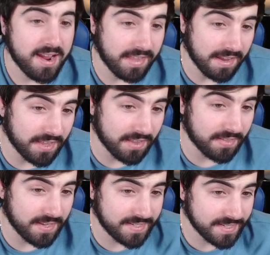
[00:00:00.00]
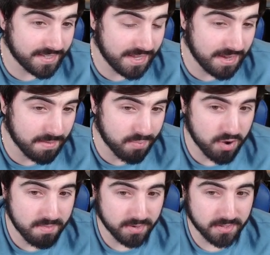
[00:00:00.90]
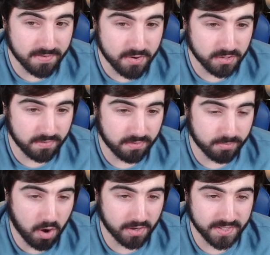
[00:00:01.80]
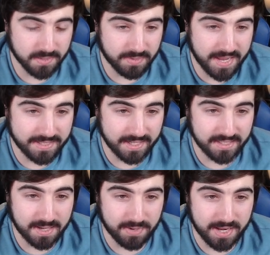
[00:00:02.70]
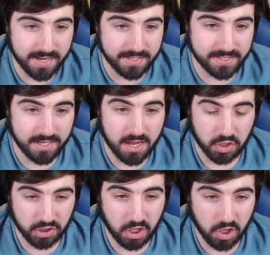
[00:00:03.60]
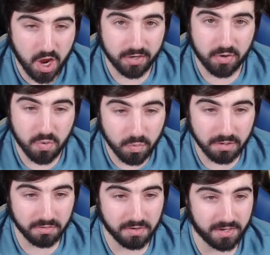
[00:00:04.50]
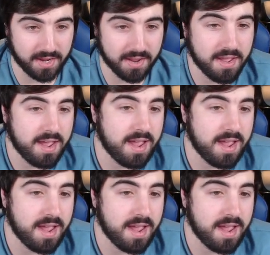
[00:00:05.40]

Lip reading: This is pretty much the version from Darkness Ablaze, except it is just a lot cooler looking.